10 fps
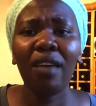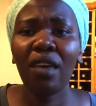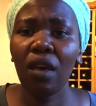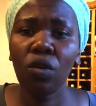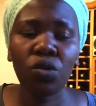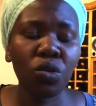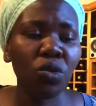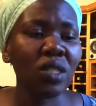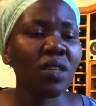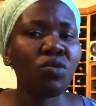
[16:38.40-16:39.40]
Girls, we
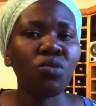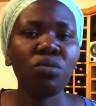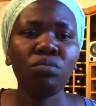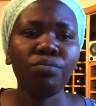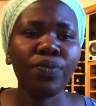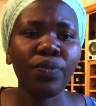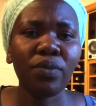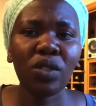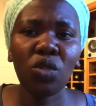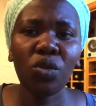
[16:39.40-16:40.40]
don't have
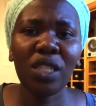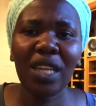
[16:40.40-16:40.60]
to